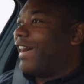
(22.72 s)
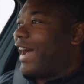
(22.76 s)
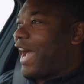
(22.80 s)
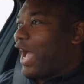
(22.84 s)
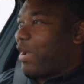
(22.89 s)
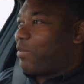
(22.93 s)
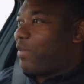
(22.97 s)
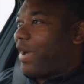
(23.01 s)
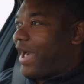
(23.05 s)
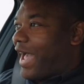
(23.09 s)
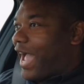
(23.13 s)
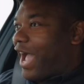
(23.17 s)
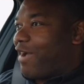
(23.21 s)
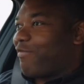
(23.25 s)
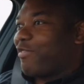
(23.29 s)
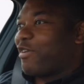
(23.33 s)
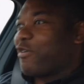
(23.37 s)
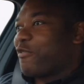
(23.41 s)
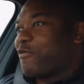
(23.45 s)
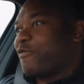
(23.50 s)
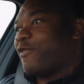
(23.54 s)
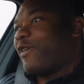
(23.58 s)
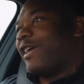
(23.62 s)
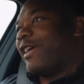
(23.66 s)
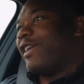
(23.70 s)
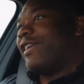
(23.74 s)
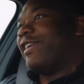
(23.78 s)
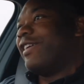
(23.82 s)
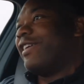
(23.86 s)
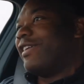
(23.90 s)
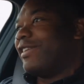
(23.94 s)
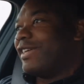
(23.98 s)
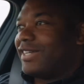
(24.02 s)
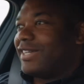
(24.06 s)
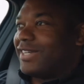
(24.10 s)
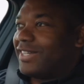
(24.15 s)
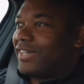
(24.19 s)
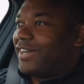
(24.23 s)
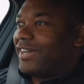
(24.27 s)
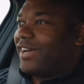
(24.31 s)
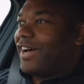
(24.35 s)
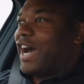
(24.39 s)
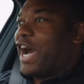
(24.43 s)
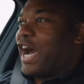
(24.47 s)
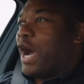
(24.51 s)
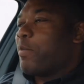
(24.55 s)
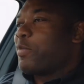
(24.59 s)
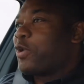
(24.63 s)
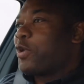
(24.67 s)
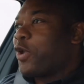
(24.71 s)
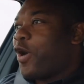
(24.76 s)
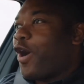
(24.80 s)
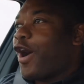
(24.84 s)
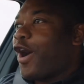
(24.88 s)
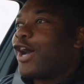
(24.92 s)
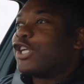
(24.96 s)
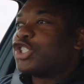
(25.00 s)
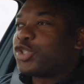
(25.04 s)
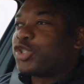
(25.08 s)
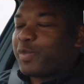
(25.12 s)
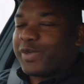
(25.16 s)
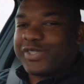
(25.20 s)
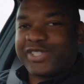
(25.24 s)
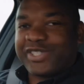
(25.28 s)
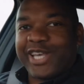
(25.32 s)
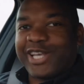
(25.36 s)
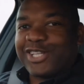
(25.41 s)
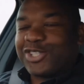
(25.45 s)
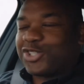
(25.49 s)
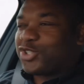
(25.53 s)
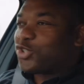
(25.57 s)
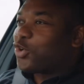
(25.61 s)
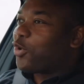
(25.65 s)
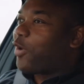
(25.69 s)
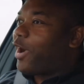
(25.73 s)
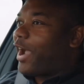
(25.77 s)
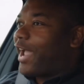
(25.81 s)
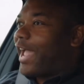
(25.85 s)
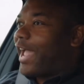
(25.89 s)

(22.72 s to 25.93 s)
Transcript: Am I having fun? I'm not 100% sure I